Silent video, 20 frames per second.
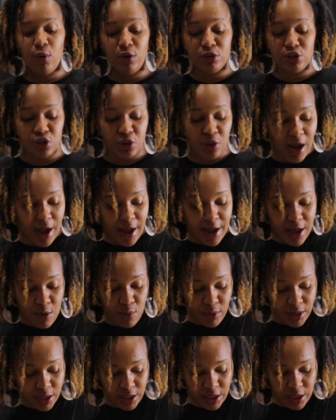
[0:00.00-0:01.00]
we'll try
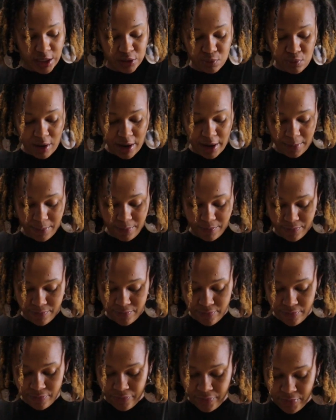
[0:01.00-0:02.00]
it when it gets ripe.
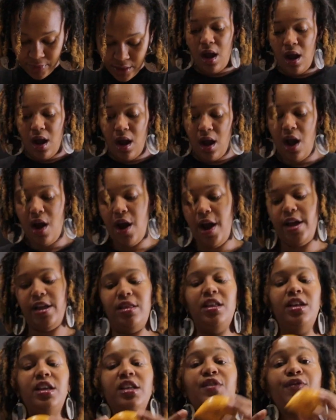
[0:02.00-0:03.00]
All right,
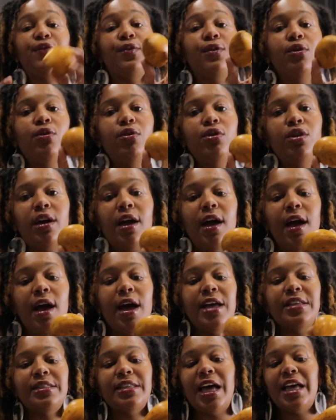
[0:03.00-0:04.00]
this fruit, you guys,
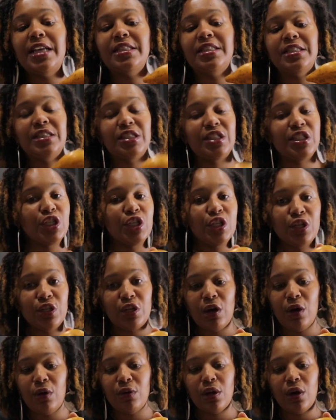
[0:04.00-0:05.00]
I still
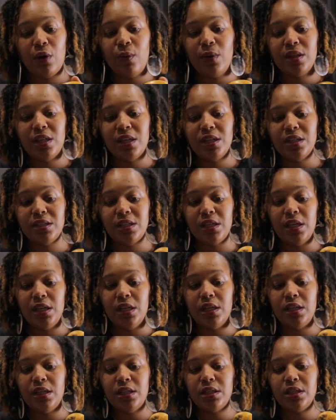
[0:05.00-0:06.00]
don't know what this
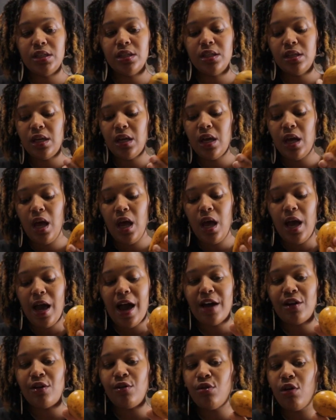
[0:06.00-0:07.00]
is.
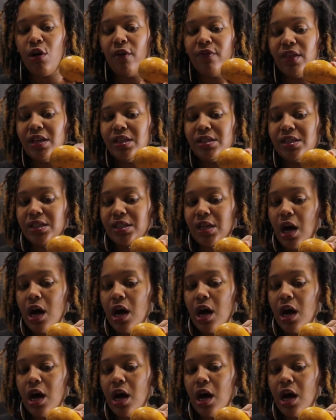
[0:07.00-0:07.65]
I don't know if this is